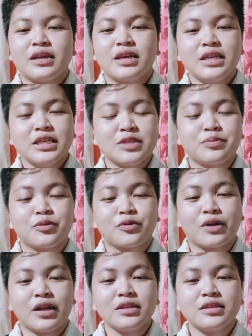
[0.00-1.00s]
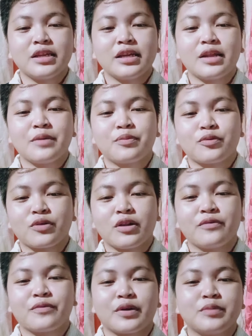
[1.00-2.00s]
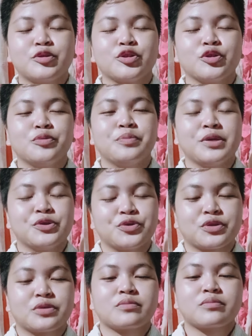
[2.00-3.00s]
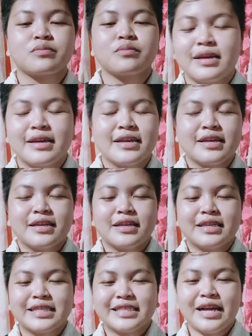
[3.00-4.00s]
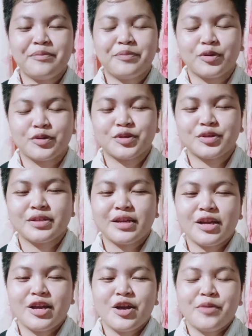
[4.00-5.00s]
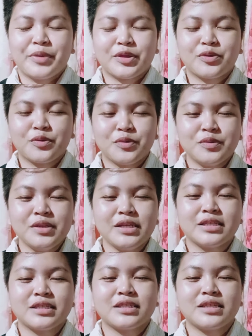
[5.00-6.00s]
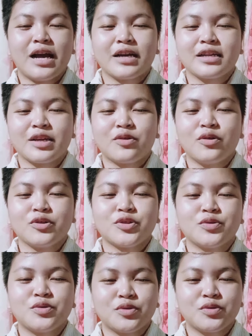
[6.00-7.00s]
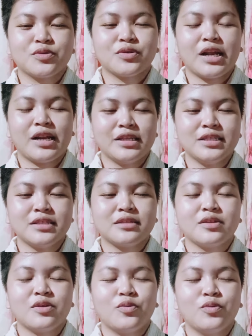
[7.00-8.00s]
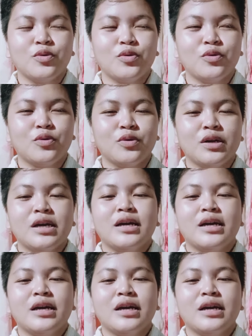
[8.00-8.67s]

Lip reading: it's plural, then a plural verb should be used. Examples. Patron is agriculturalist who